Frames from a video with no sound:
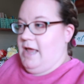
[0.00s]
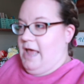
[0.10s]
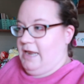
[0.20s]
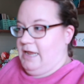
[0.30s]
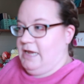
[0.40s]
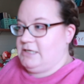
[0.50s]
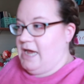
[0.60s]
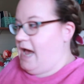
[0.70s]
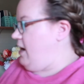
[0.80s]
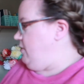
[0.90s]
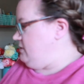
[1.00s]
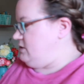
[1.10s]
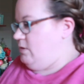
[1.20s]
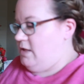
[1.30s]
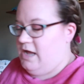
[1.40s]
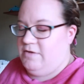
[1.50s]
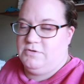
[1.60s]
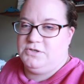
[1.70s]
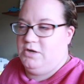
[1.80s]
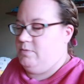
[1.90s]
And each house will have, I'll
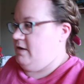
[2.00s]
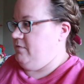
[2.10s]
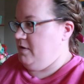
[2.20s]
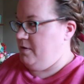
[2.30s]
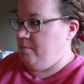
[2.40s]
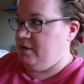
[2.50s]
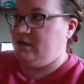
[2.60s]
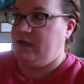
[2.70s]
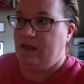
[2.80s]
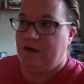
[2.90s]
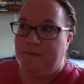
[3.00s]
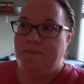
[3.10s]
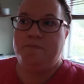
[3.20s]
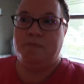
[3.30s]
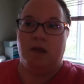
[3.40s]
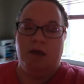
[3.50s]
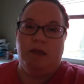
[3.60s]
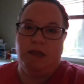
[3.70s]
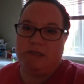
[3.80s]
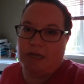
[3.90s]
show you what I've put together.
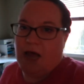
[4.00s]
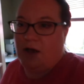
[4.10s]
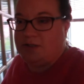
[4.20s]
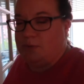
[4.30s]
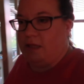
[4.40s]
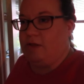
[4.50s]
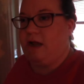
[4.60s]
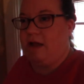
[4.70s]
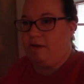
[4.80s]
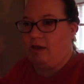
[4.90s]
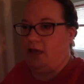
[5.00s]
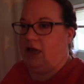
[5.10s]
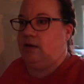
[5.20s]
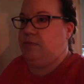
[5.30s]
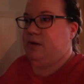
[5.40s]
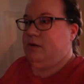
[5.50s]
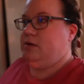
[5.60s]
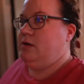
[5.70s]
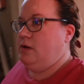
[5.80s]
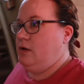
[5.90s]
Each house will either have a game
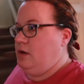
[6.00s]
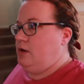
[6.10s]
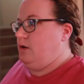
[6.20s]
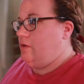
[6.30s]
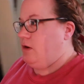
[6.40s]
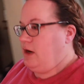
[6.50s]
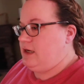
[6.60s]
or an